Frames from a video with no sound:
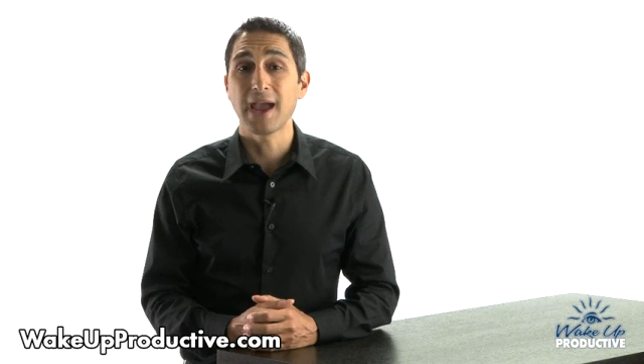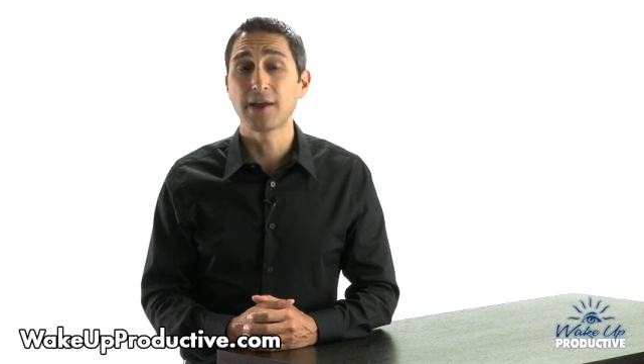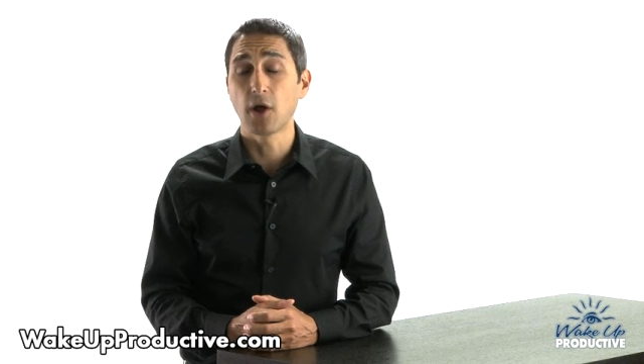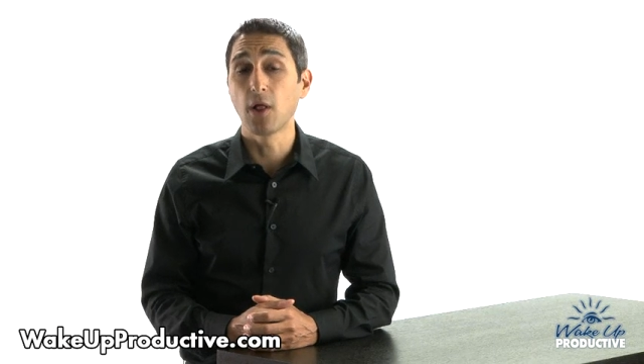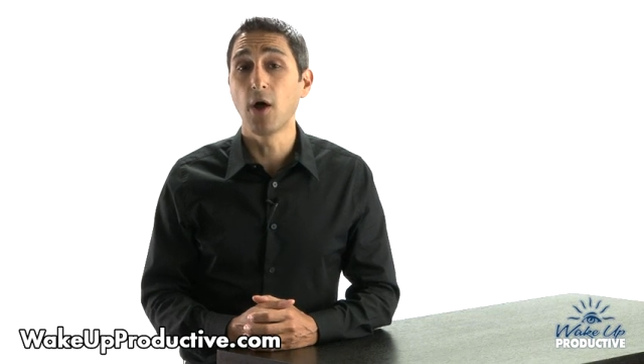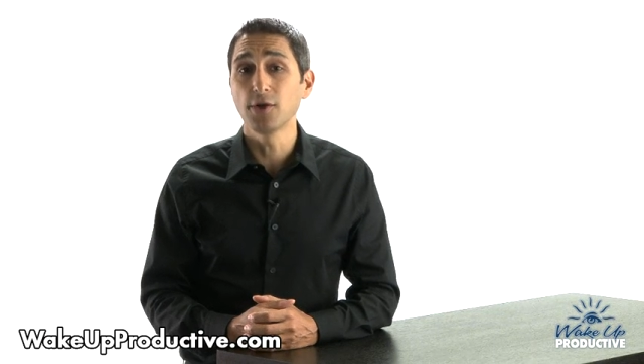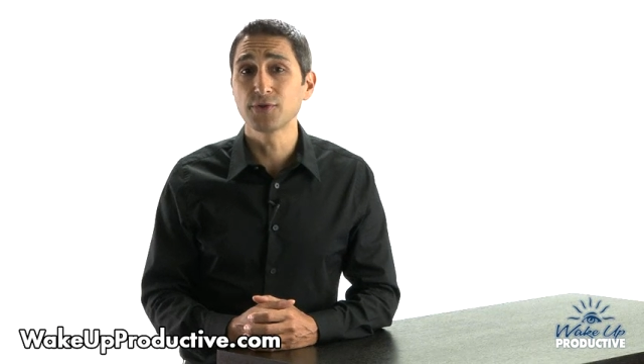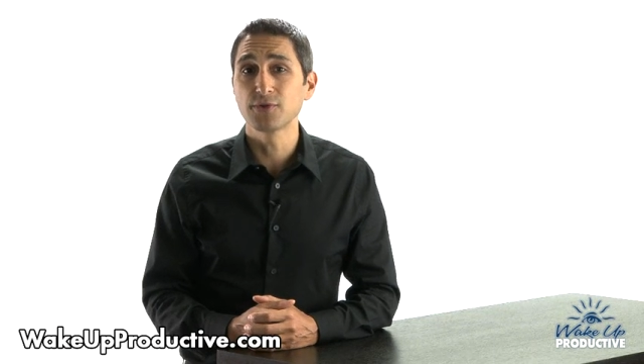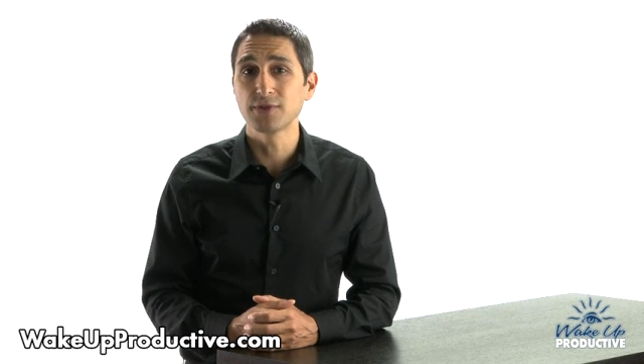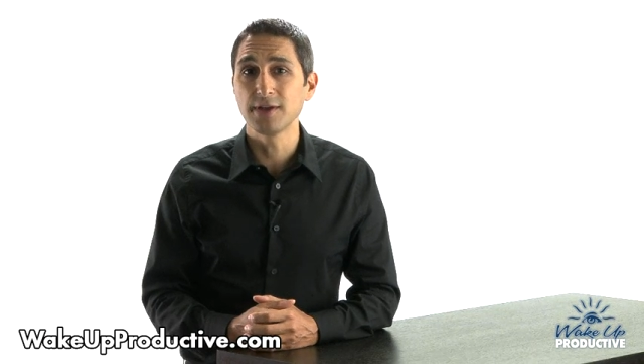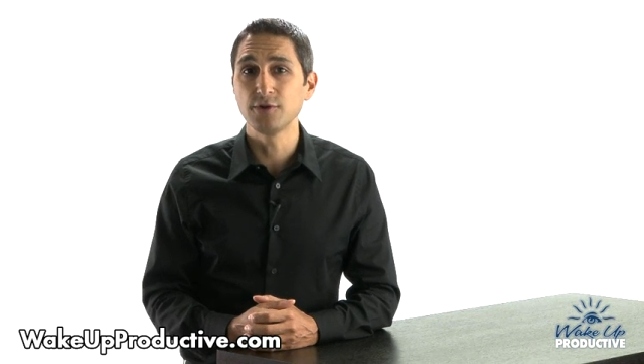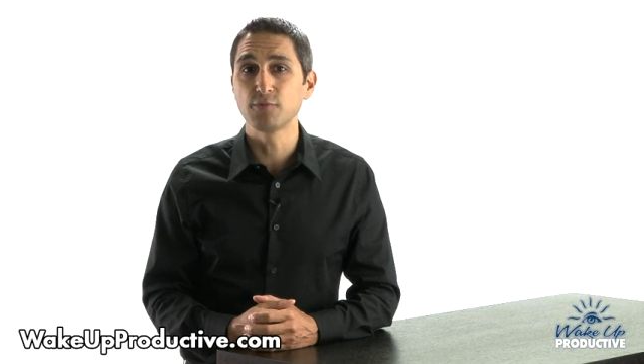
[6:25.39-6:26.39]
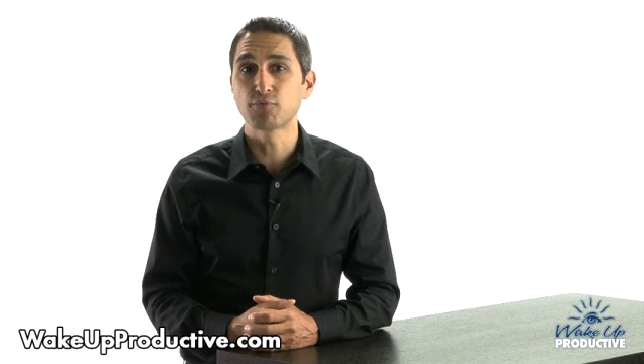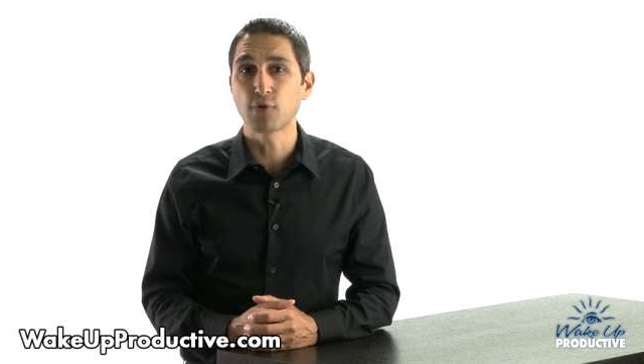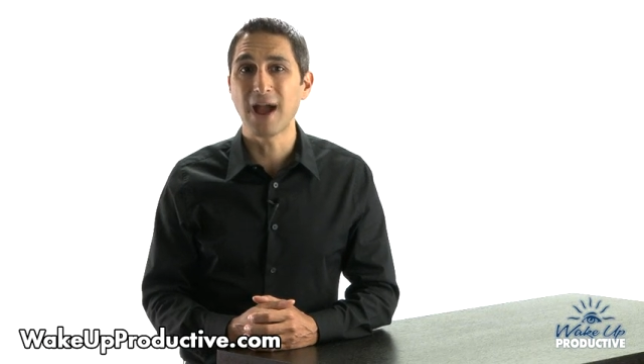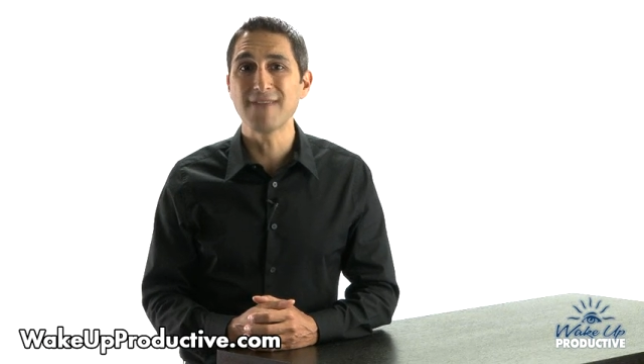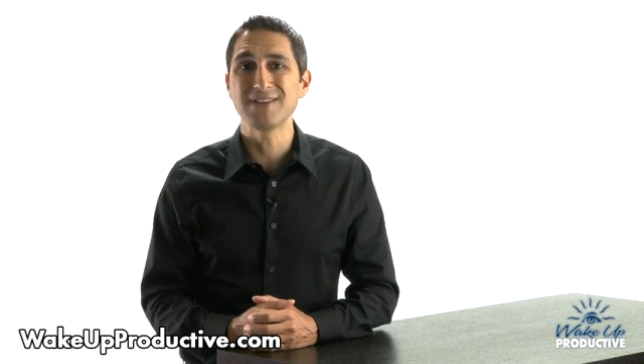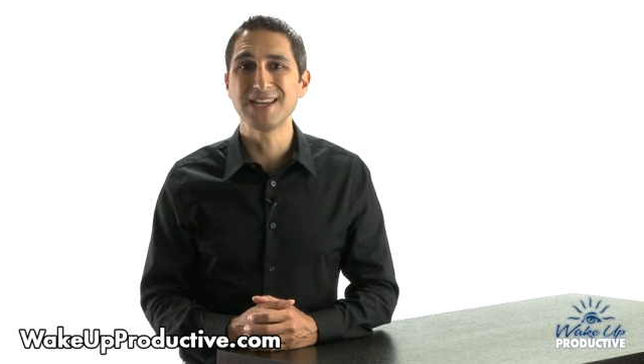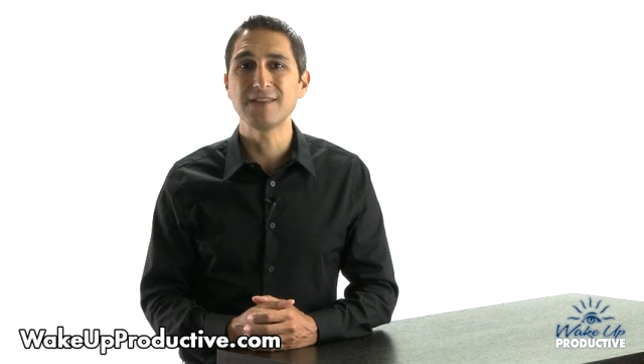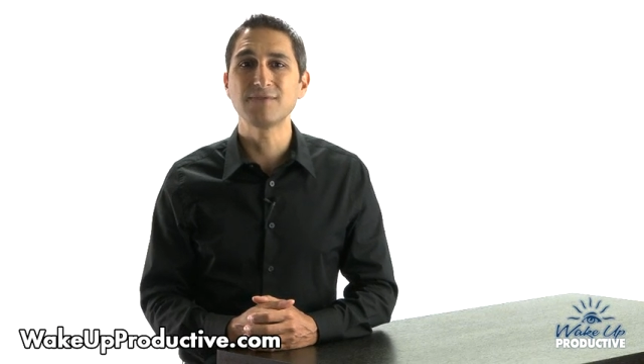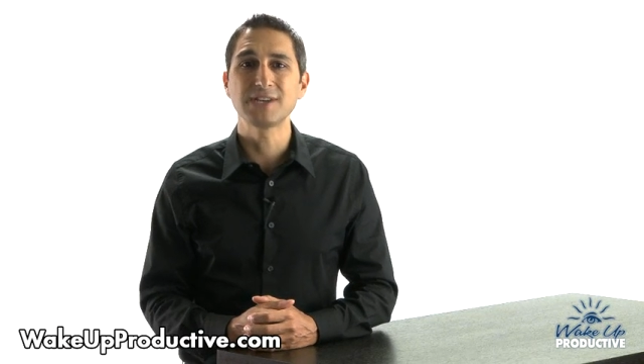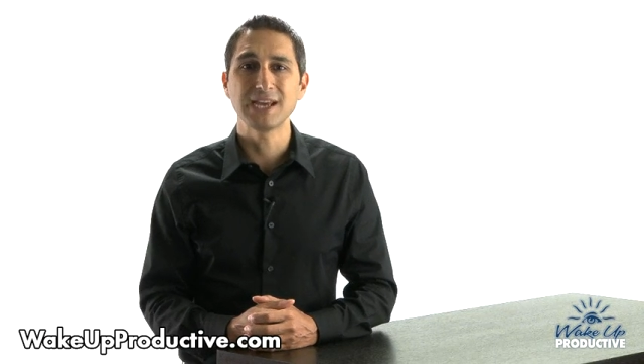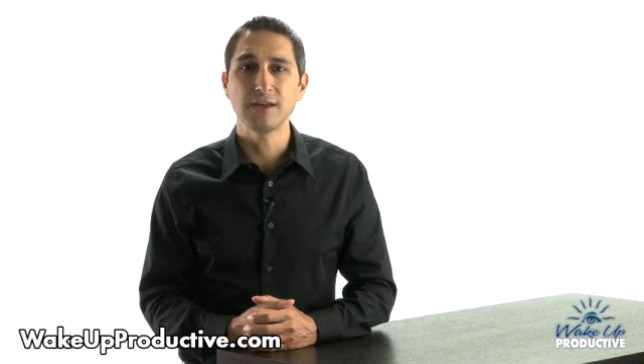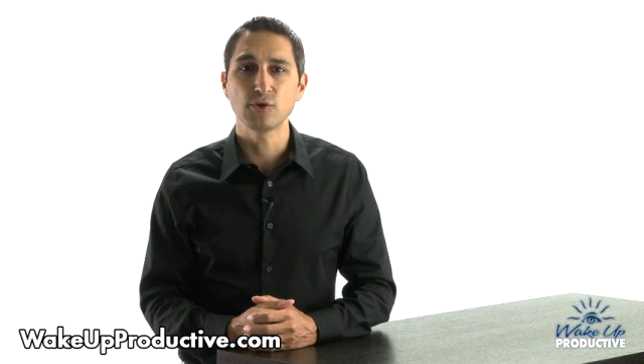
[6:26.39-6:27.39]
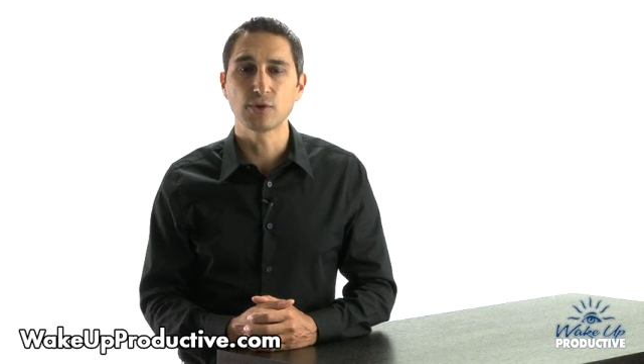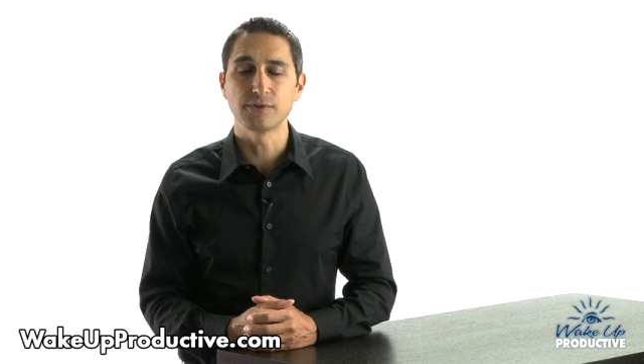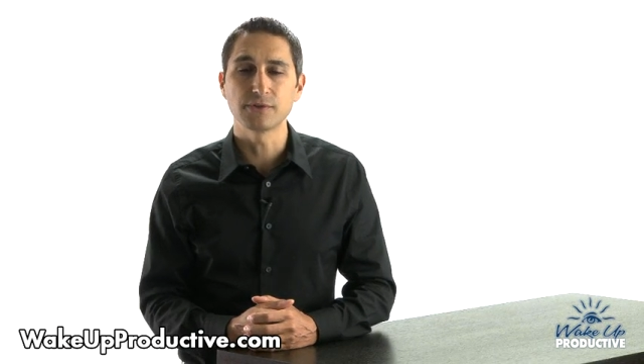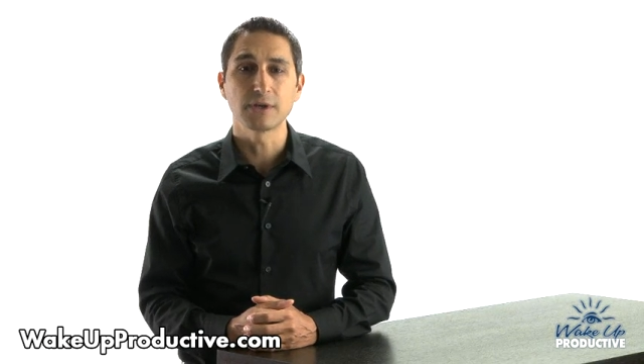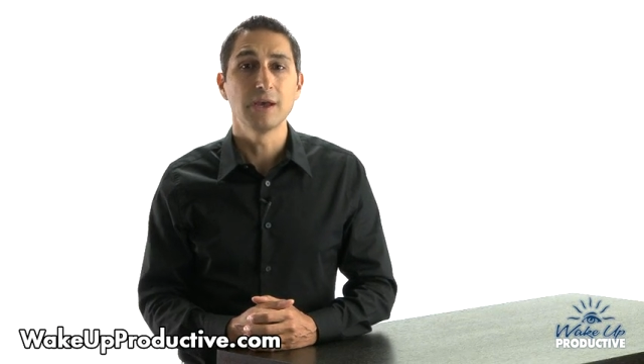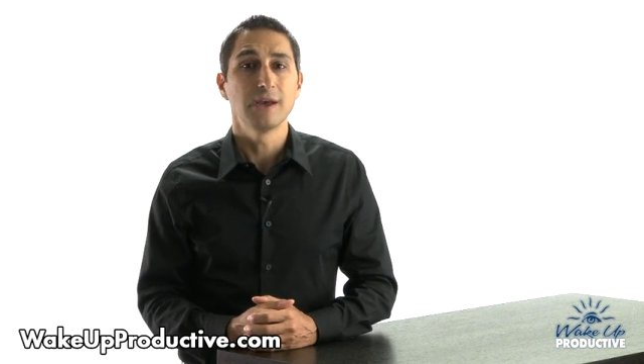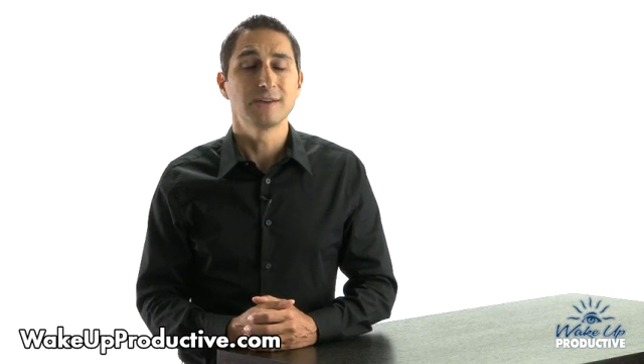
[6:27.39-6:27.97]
and I'll also send you private invitations